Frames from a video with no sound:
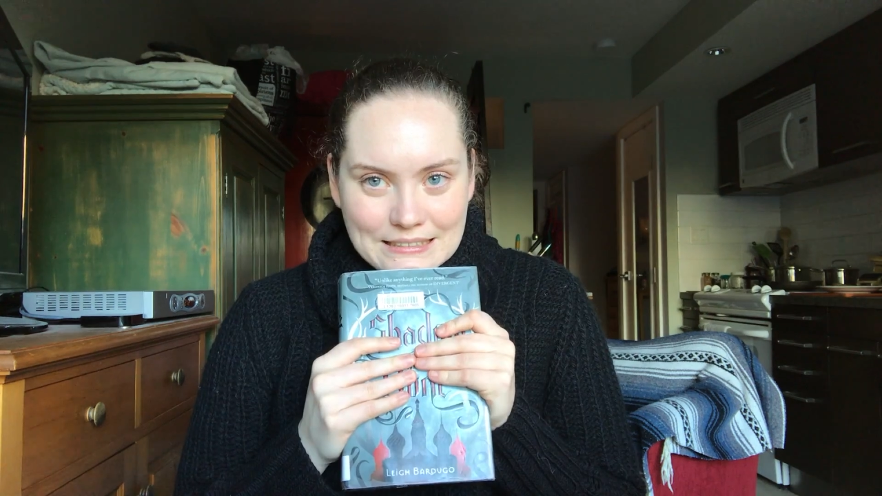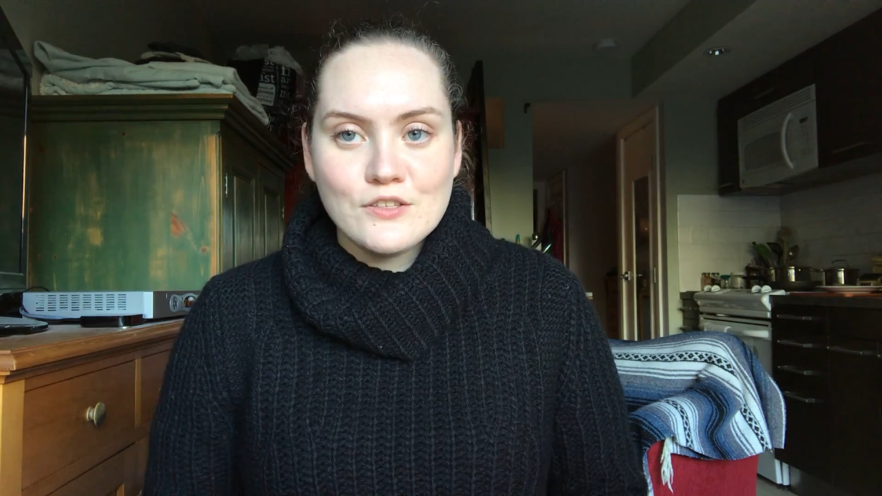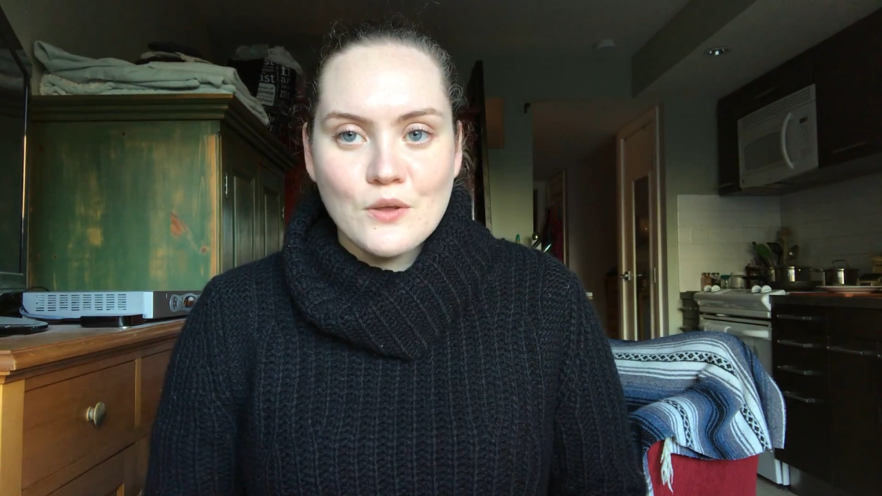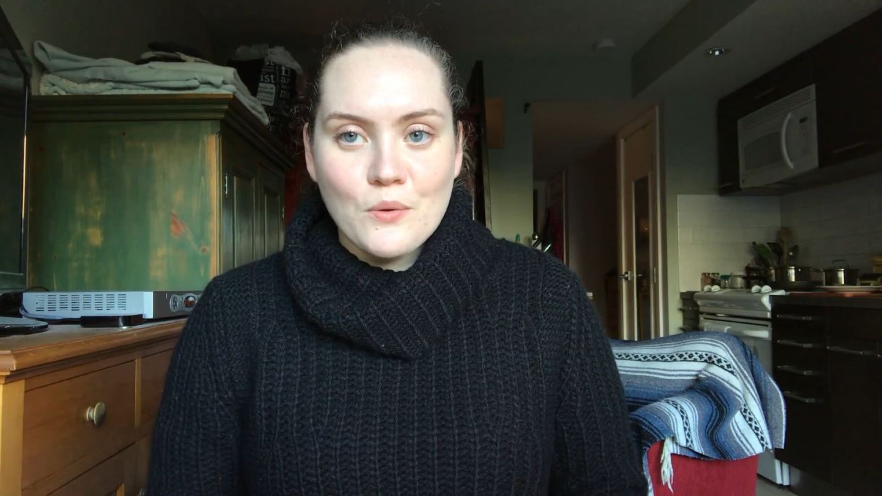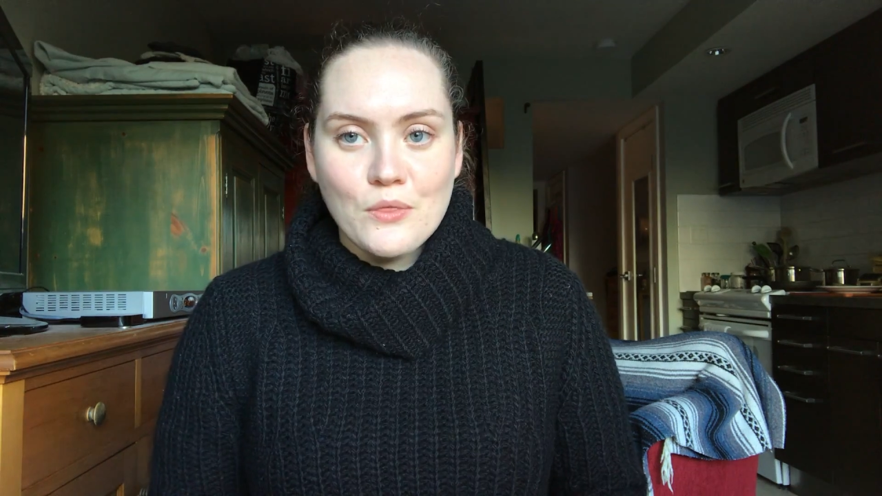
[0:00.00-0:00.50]

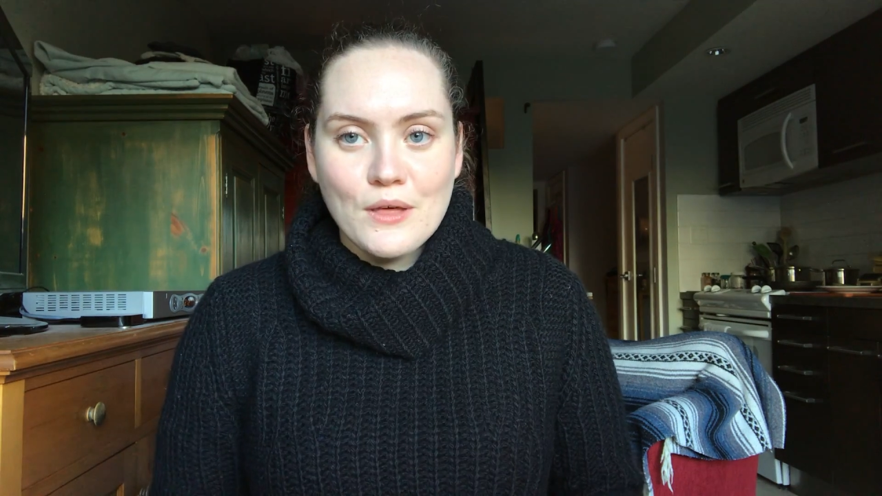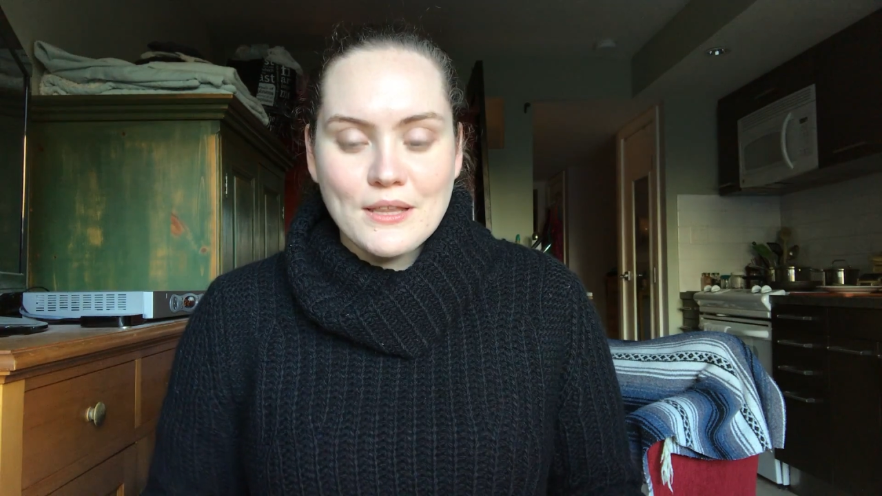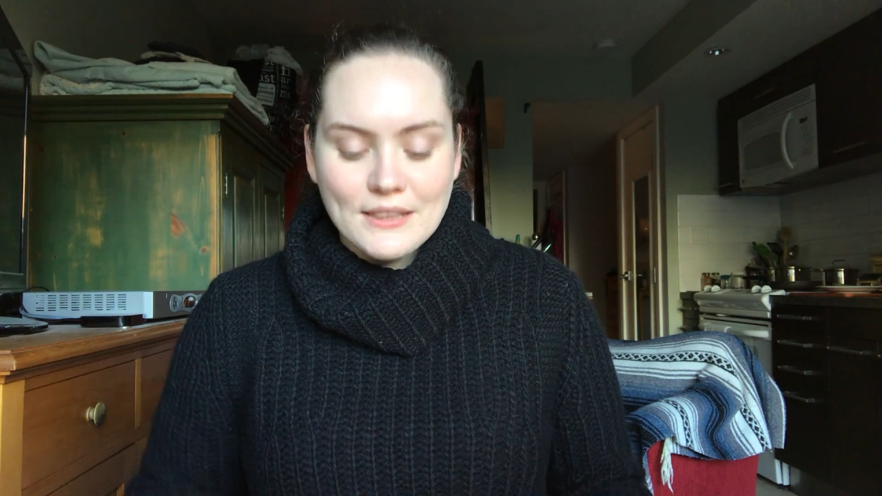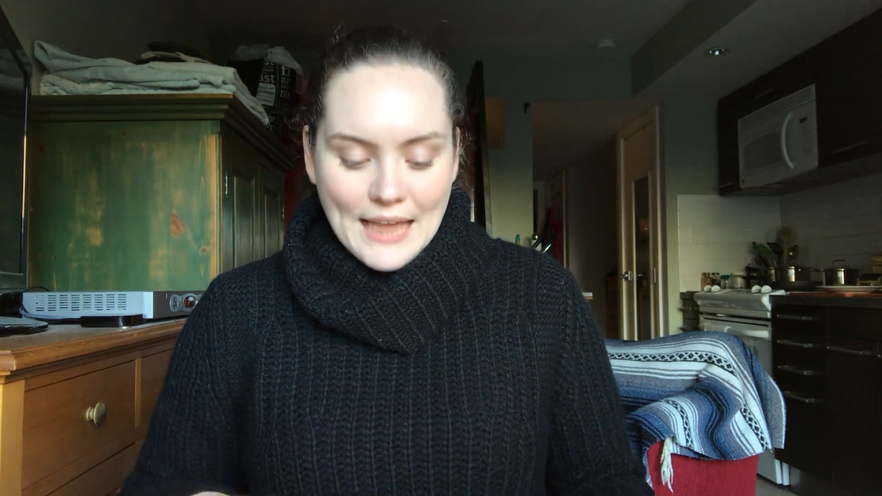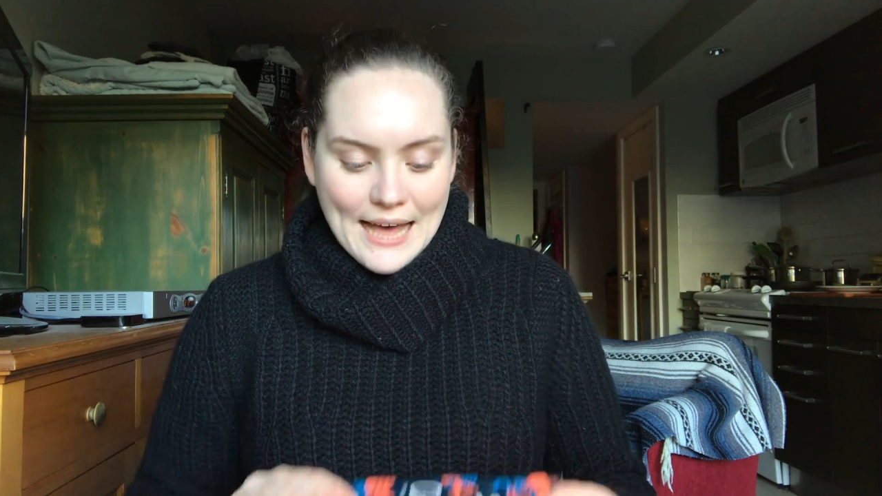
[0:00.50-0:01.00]
So the
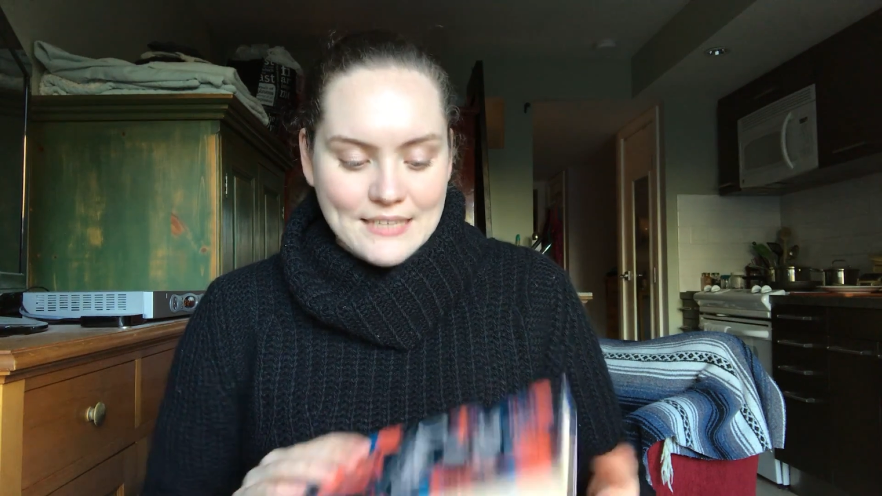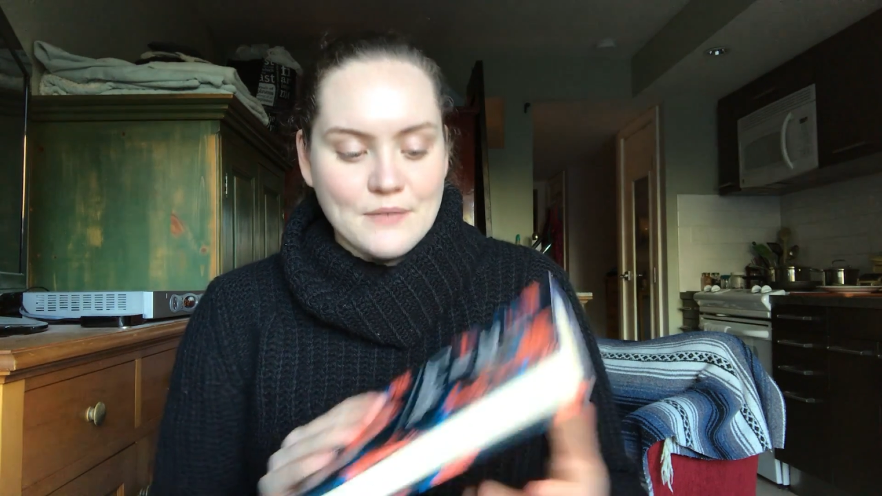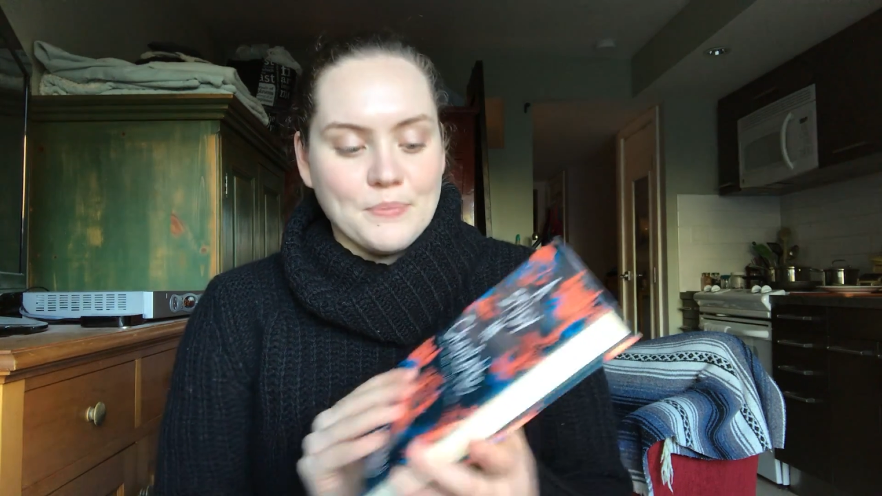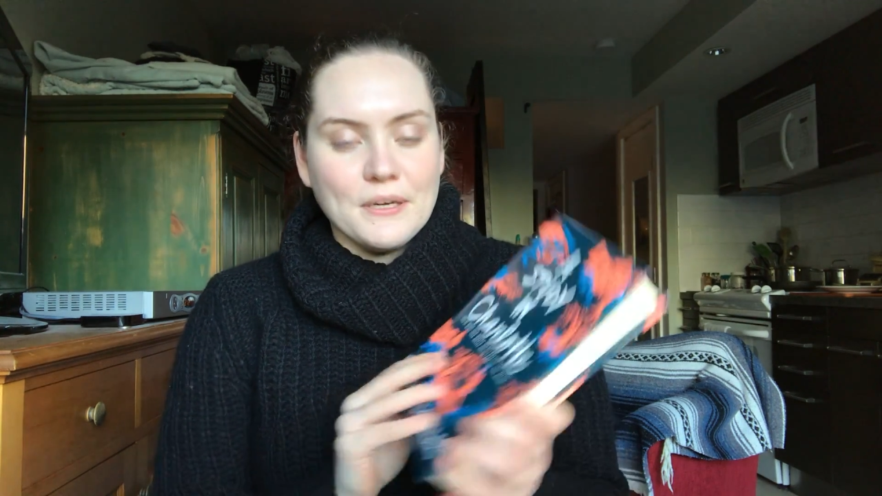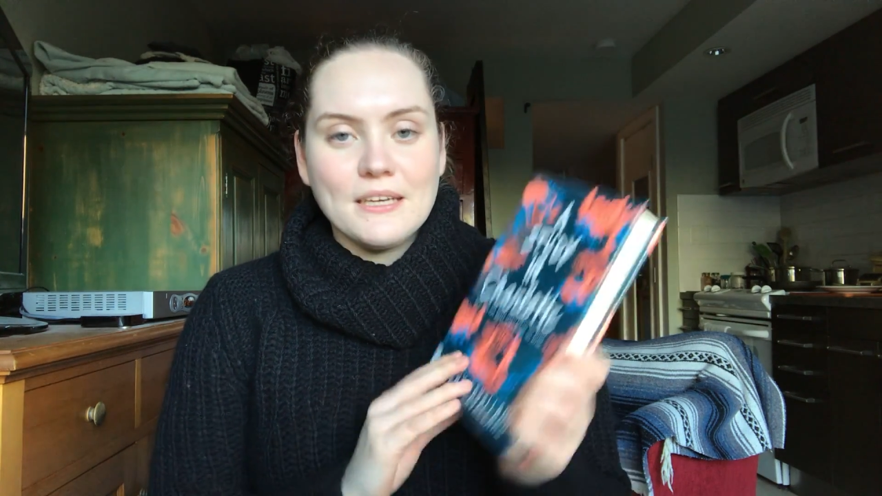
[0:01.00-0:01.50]

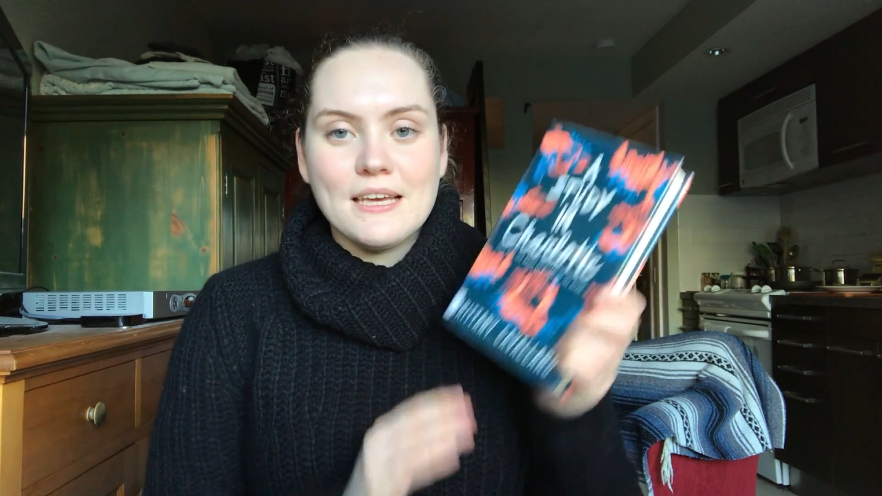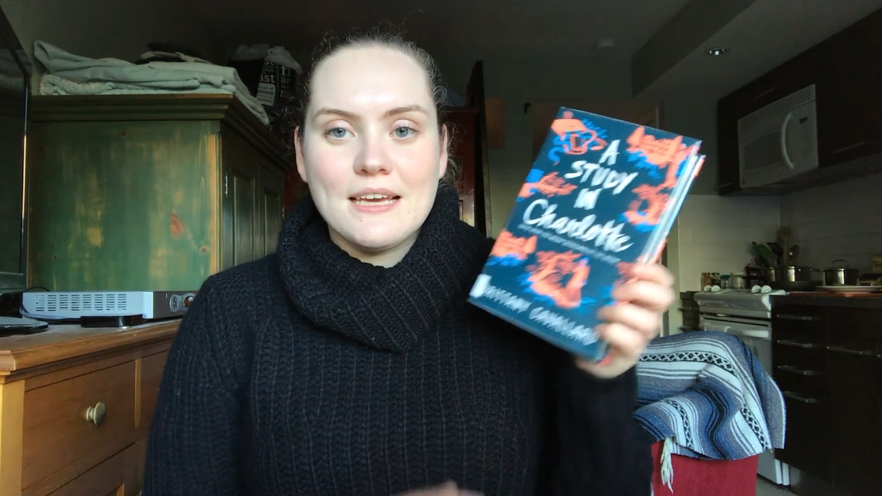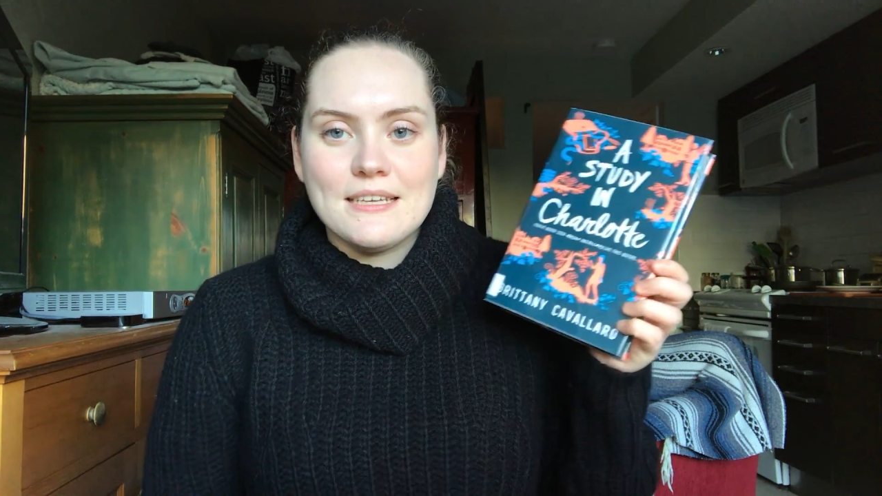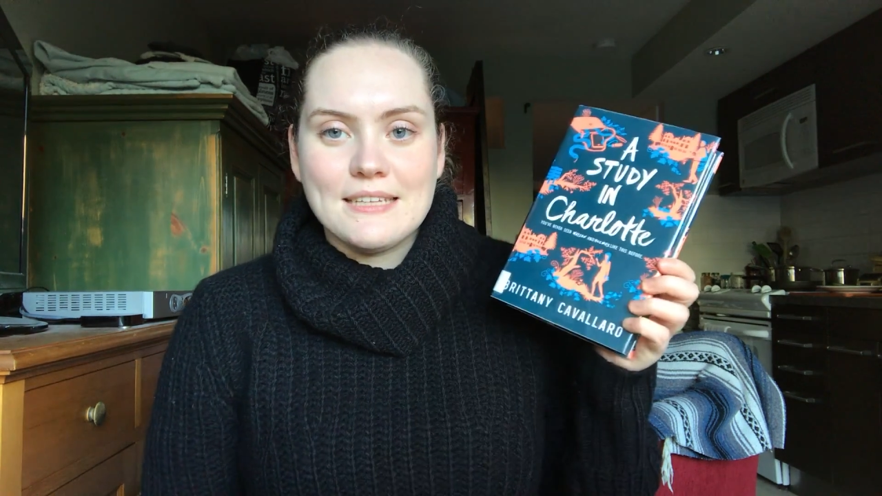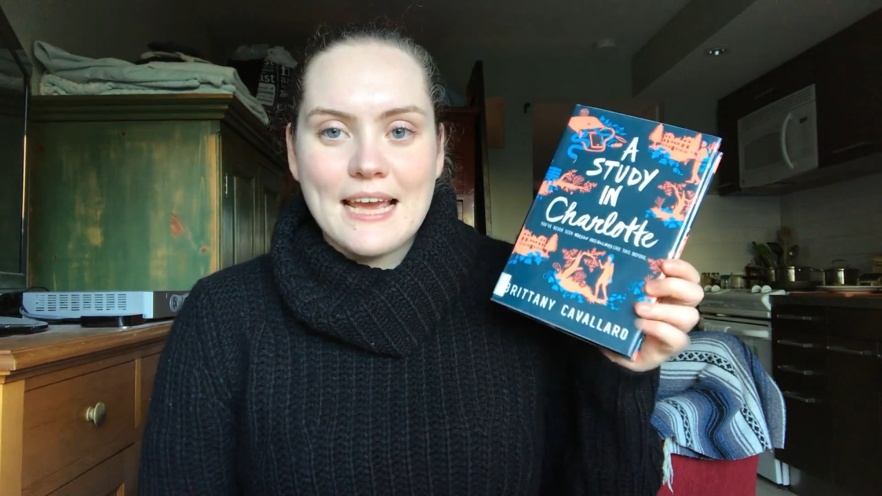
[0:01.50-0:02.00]
last book is